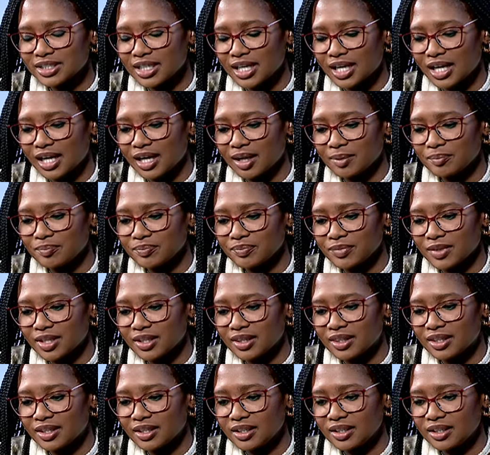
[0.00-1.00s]

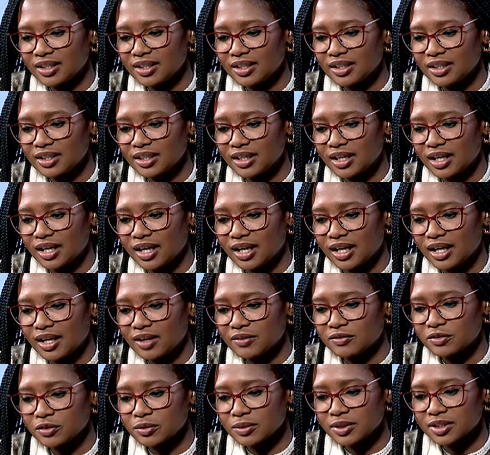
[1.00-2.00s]

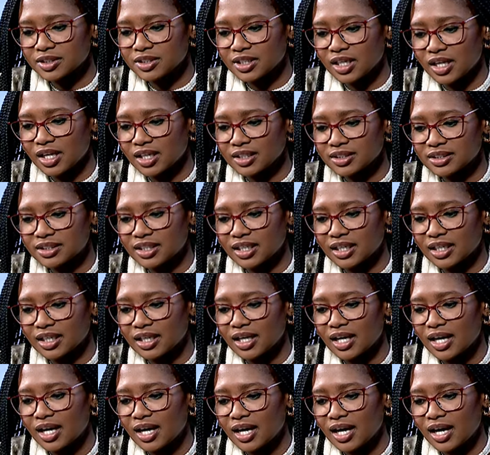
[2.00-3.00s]
The viewer is asking,